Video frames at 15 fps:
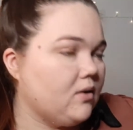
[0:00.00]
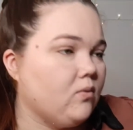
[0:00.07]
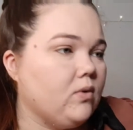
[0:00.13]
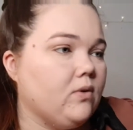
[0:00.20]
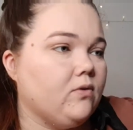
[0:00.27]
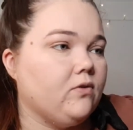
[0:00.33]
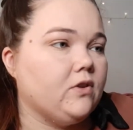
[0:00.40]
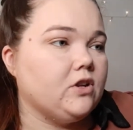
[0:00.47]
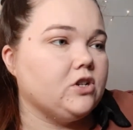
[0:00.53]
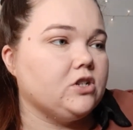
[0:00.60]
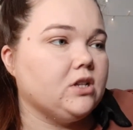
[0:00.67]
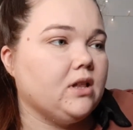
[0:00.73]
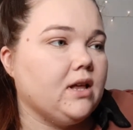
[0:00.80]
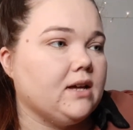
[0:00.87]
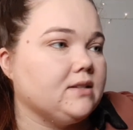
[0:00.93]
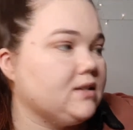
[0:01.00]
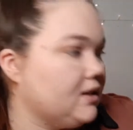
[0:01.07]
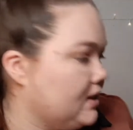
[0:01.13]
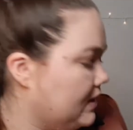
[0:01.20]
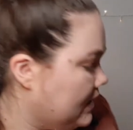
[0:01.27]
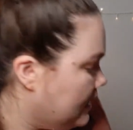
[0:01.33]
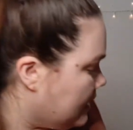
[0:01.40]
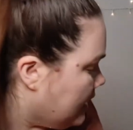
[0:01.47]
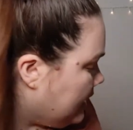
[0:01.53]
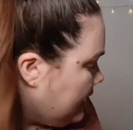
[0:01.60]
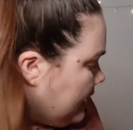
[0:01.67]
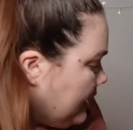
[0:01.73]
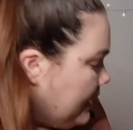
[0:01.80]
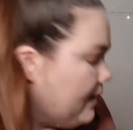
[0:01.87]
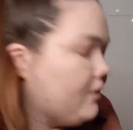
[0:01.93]
we finished the class at like 9
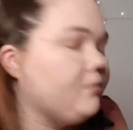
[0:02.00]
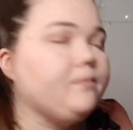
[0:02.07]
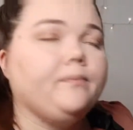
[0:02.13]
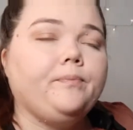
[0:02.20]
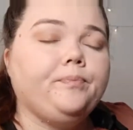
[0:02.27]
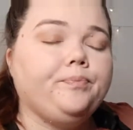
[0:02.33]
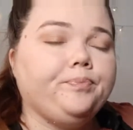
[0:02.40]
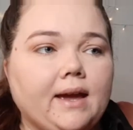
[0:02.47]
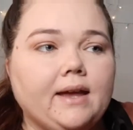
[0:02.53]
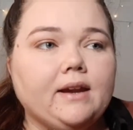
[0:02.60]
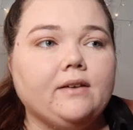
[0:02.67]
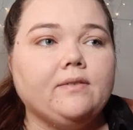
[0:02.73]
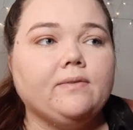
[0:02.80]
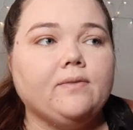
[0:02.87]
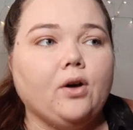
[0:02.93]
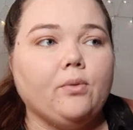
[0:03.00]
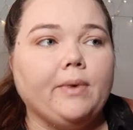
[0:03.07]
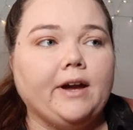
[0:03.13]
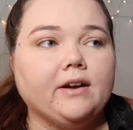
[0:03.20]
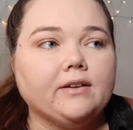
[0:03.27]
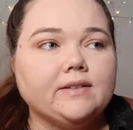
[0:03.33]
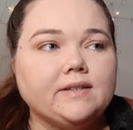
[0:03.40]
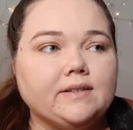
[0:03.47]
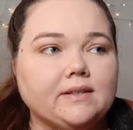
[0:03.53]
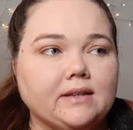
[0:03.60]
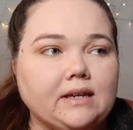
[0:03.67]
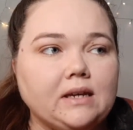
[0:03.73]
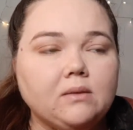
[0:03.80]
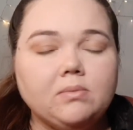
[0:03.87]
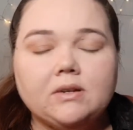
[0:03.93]
a.m. and I fell back
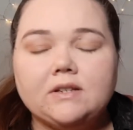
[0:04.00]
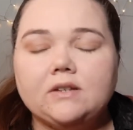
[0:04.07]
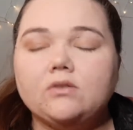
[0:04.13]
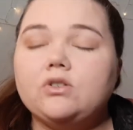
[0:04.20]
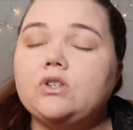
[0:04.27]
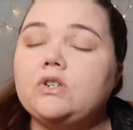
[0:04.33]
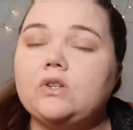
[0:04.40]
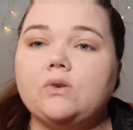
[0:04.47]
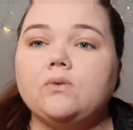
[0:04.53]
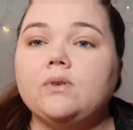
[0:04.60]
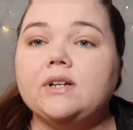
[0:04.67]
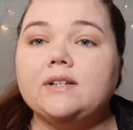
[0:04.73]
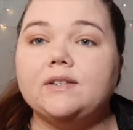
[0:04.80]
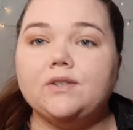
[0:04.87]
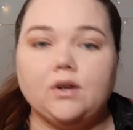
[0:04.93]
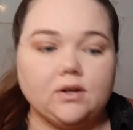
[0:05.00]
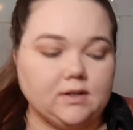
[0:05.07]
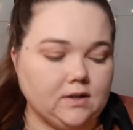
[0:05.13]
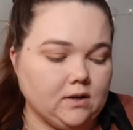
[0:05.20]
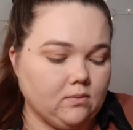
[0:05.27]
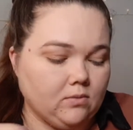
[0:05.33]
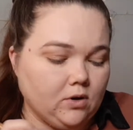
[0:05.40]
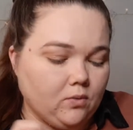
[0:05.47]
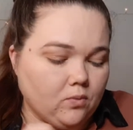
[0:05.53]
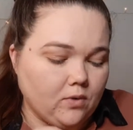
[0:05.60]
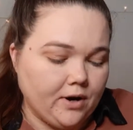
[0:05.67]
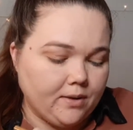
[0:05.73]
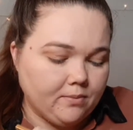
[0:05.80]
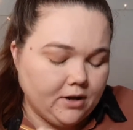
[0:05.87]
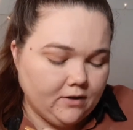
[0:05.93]
asleep because I was so exhausted. I'm like,
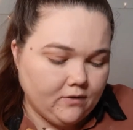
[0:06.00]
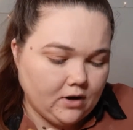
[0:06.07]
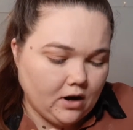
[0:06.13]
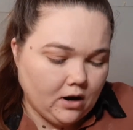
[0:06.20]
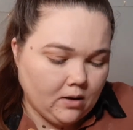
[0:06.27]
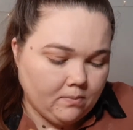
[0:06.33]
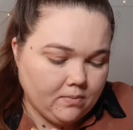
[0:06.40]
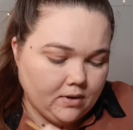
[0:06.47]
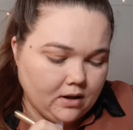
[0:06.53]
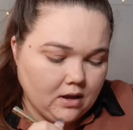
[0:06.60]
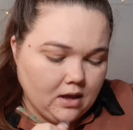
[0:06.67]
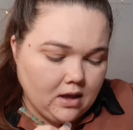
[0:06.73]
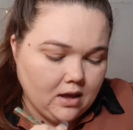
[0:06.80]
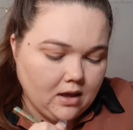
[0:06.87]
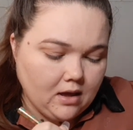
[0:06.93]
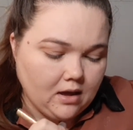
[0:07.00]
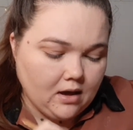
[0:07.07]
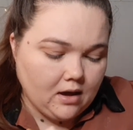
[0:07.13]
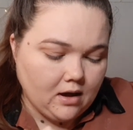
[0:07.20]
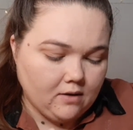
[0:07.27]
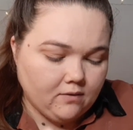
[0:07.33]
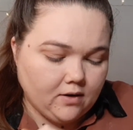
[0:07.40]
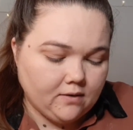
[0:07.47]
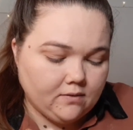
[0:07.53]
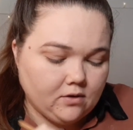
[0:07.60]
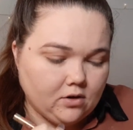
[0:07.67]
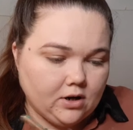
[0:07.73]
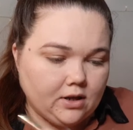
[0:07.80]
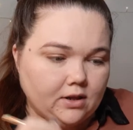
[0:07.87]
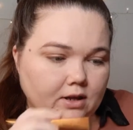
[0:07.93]
why am I even up at
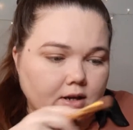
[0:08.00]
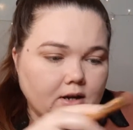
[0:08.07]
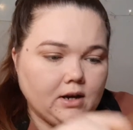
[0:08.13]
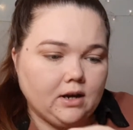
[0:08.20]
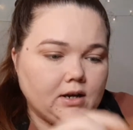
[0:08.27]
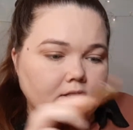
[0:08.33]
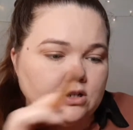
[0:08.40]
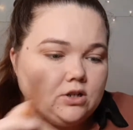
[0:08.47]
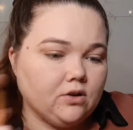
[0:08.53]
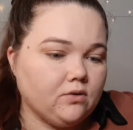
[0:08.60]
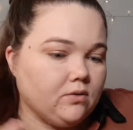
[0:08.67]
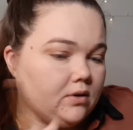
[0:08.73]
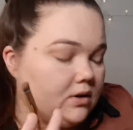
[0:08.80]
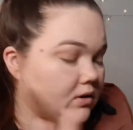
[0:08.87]
5:30? Like, I don't